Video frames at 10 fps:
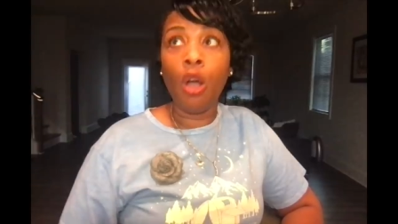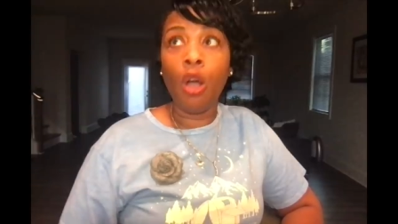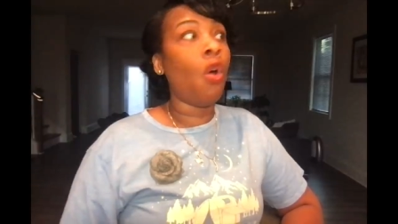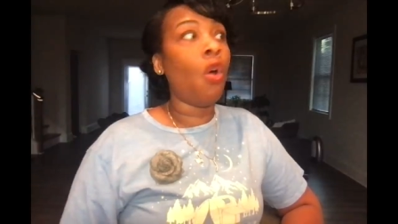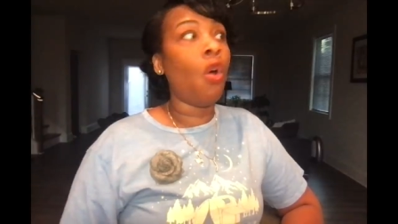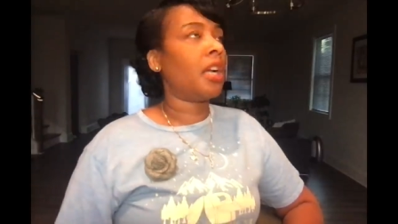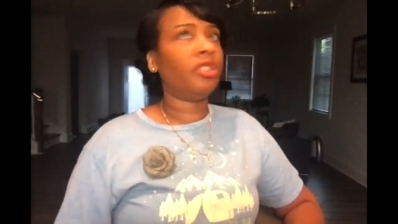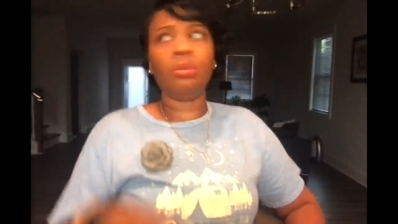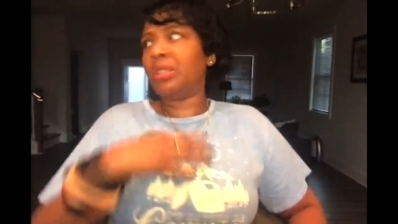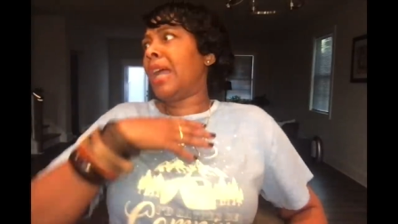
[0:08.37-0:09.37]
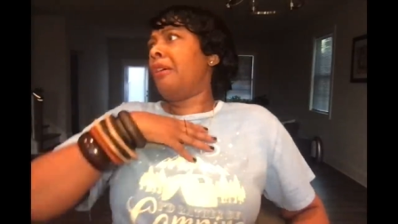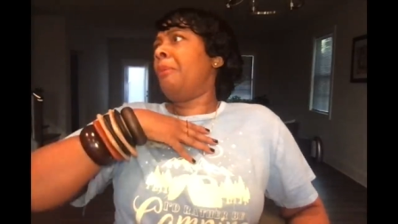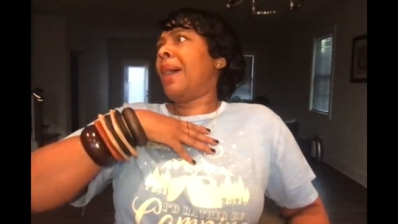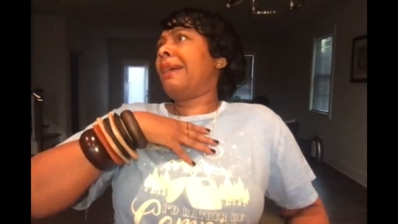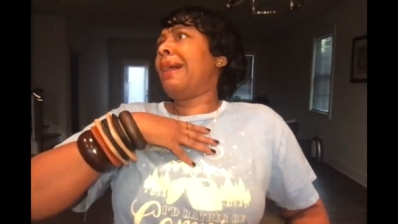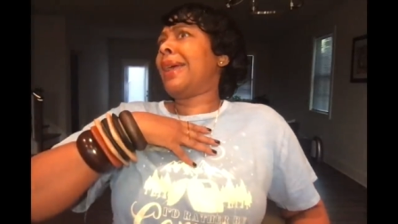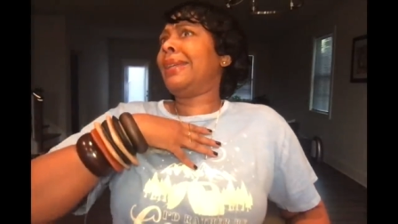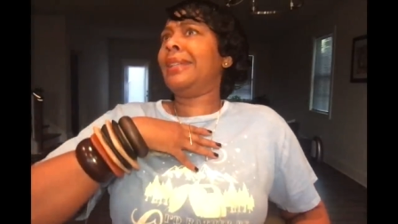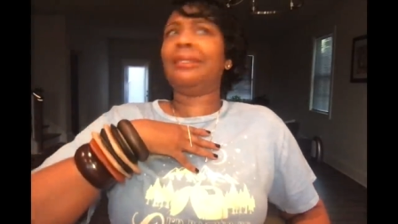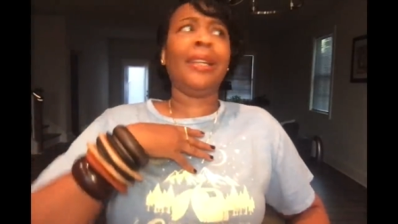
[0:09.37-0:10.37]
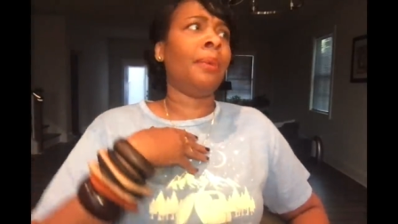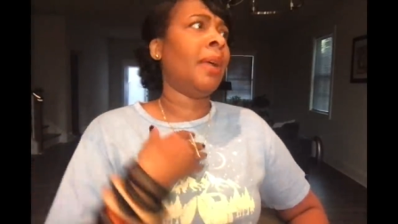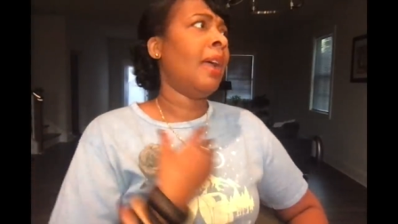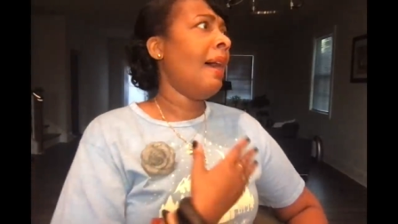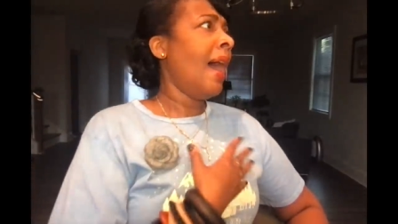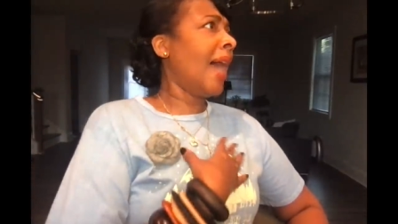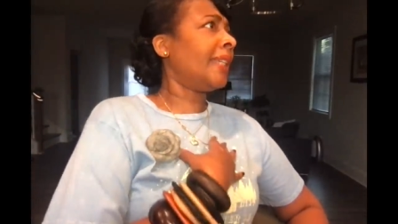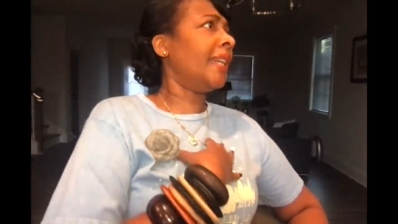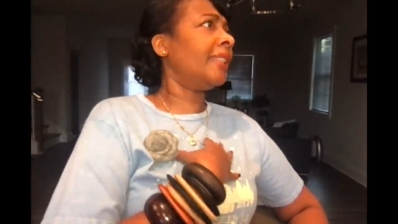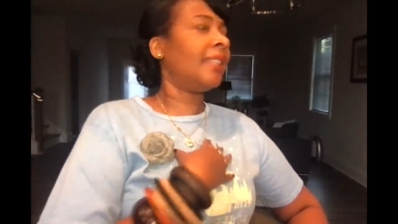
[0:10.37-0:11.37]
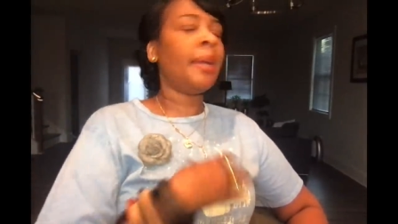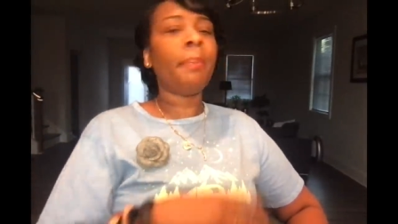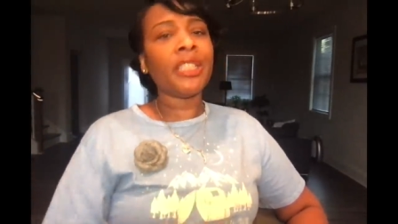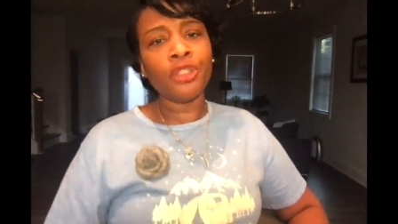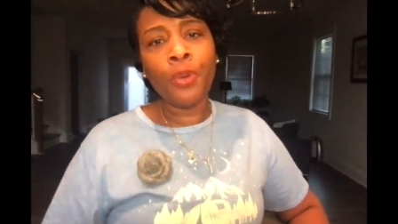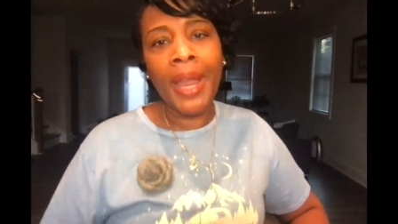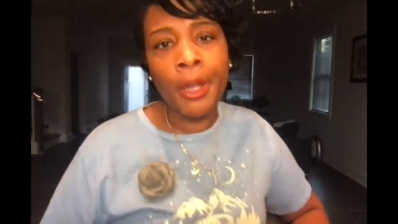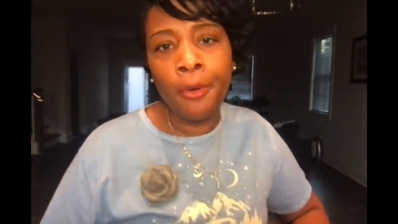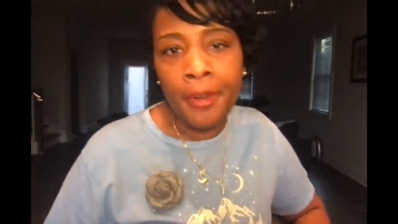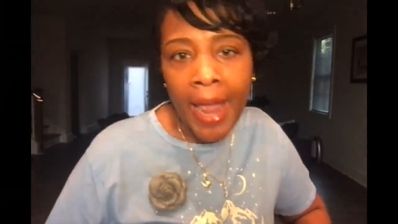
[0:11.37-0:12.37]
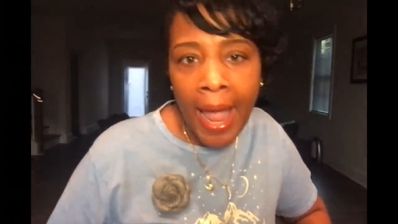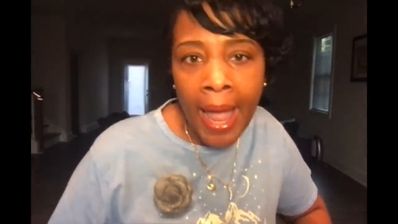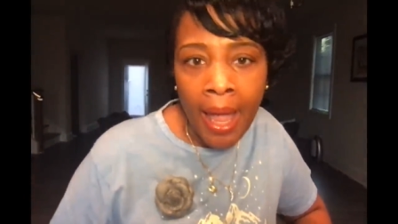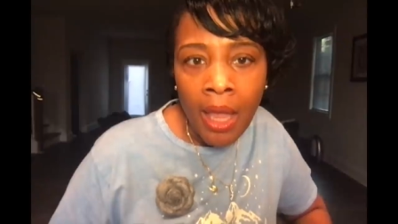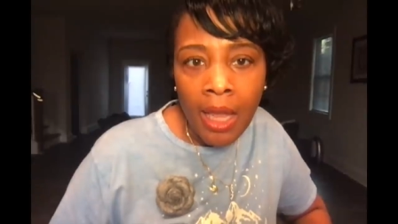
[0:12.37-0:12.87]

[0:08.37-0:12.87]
Oh my God. She was like, oh my God, I kissed him. I kissed him. Bitch, you ain't gonna die.